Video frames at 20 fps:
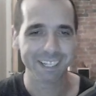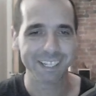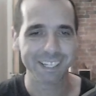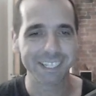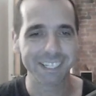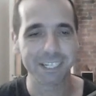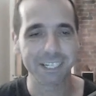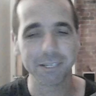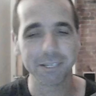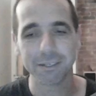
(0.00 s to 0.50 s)

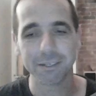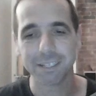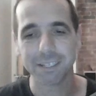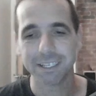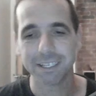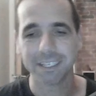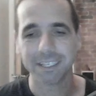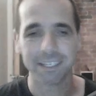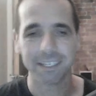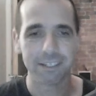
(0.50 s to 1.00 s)
So,
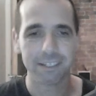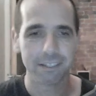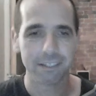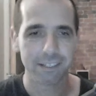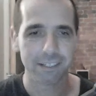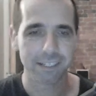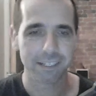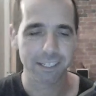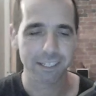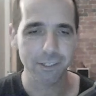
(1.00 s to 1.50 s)

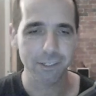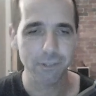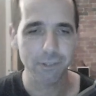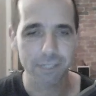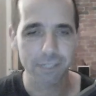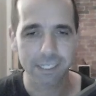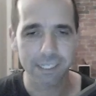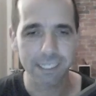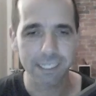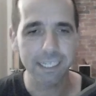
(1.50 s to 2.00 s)
can you
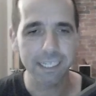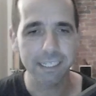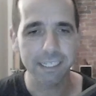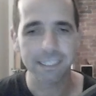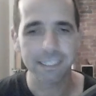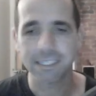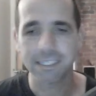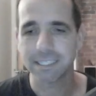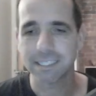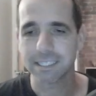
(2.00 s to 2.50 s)
not see
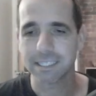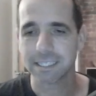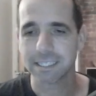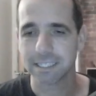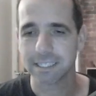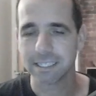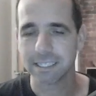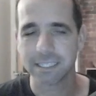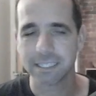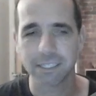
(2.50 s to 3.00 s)
this
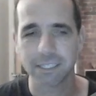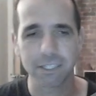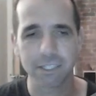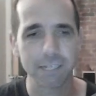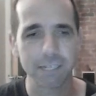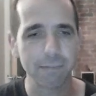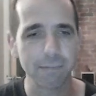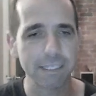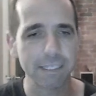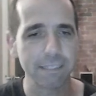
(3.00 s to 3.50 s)
is
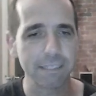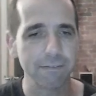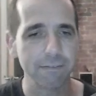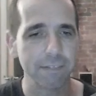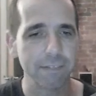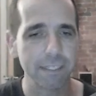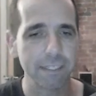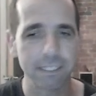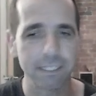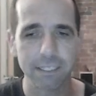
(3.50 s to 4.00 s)
checkmating
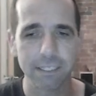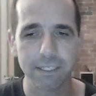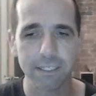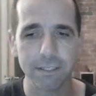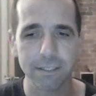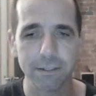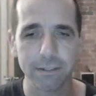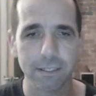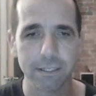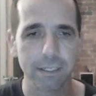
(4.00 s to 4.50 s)

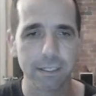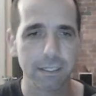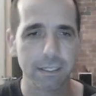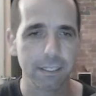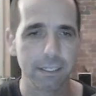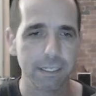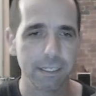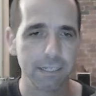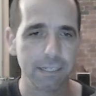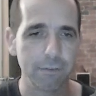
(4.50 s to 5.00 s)
32?
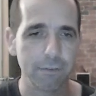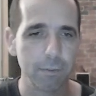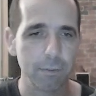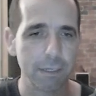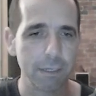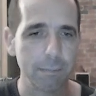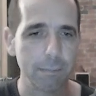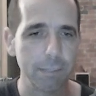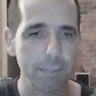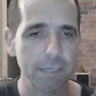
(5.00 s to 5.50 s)
If you
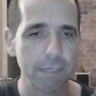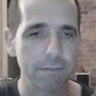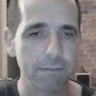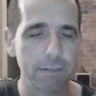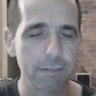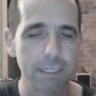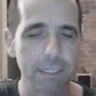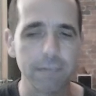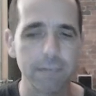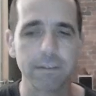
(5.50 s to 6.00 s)
play
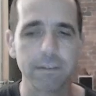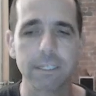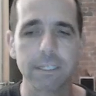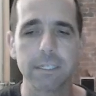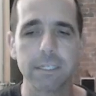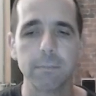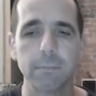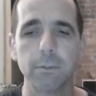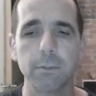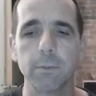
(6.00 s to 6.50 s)
b3, for
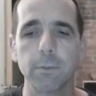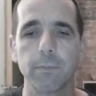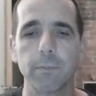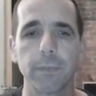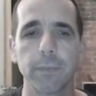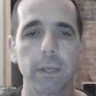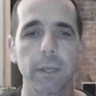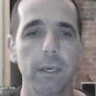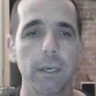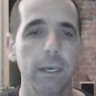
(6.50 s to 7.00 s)
example.
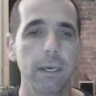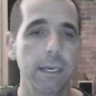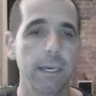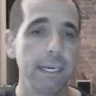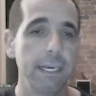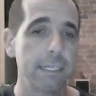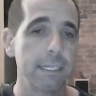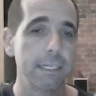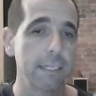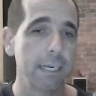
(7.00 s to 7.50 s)

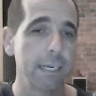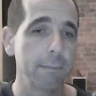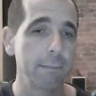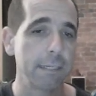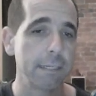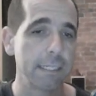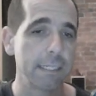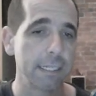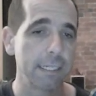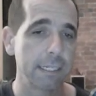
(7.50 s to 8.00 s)
Yeah, so king
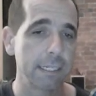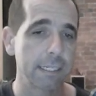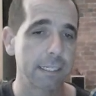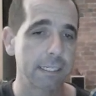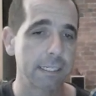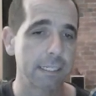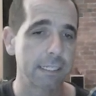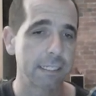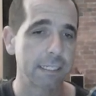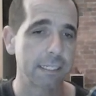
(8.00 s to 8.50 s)

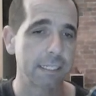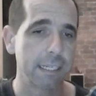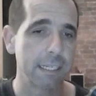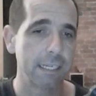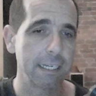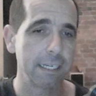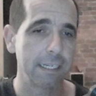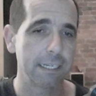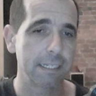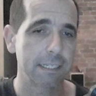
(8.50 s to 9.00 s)
b6
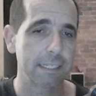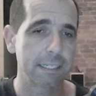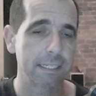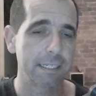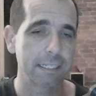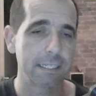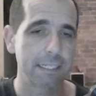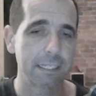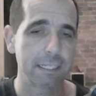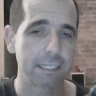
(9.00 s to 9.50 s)
takes